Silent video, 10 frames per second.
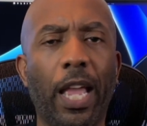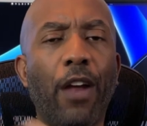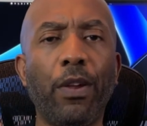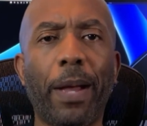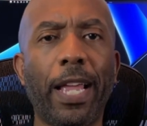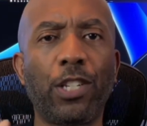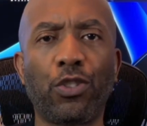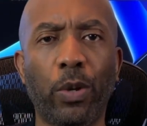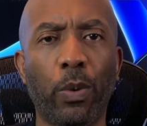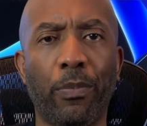Everybody had
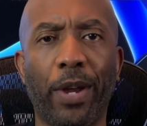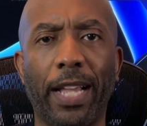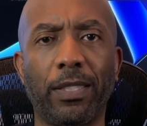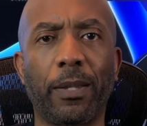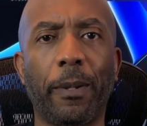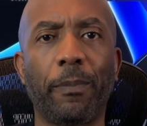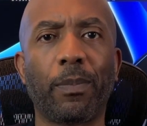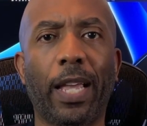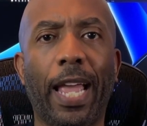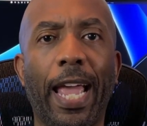streetwear brands,
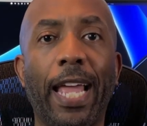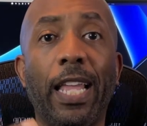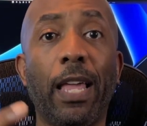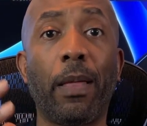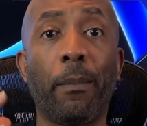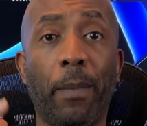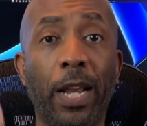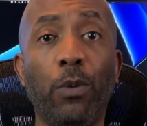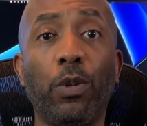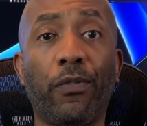and
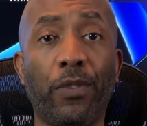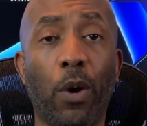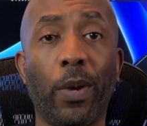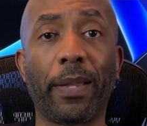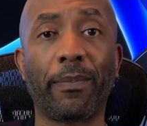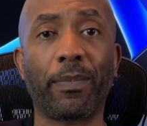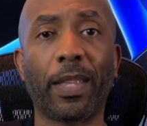money was flowing.